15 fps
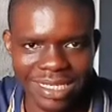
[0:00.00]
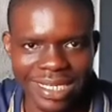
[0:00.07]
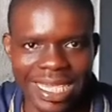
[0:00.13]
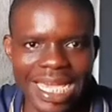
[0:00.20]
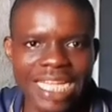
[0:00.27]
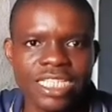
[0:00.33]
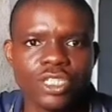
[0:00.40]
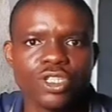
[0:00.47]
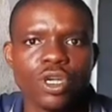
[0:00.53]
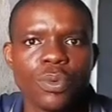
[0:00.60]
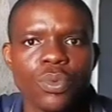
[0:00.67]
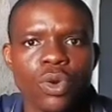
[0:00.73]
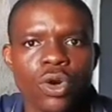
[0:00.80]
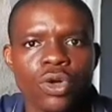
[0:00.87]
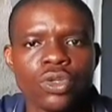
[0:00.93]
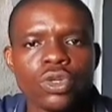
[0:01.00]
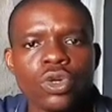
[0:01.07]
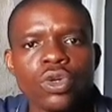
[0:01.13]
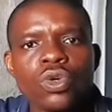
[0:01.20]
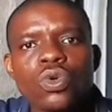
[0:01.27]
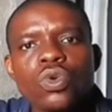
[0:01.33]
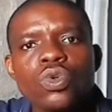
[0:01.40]
Get someone
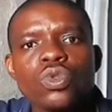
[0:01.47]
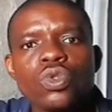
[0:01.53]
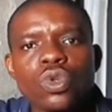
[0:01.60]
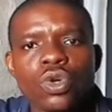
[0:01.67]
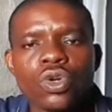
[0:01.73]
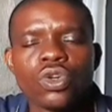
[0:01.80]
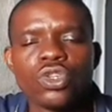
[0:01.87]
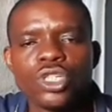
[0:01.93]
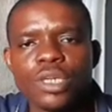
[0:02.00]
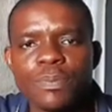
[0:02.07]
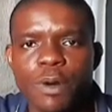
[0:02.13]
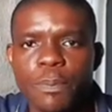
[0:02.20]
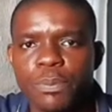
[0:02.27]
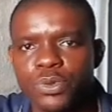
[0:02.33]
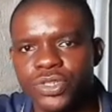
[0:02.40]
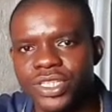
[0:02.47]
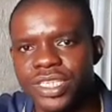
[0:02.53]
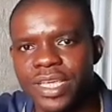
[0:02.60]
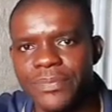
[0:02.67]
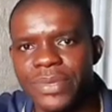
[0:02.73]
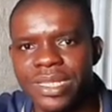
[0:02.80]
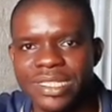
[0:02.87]
who know UNIPORT Post
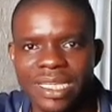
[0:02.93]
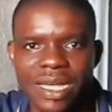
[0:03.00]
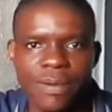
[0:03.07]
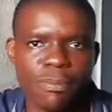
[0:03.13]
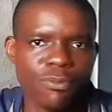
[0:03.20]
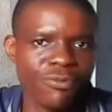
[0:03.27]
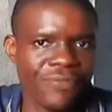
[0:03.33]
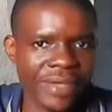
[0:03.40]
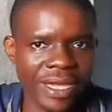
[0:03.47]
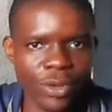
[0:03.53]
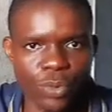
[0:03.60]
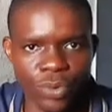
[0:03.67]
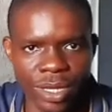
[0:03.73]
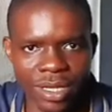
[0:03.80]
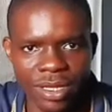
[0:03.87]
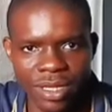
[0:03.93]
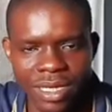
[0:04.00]
UTME exam very well.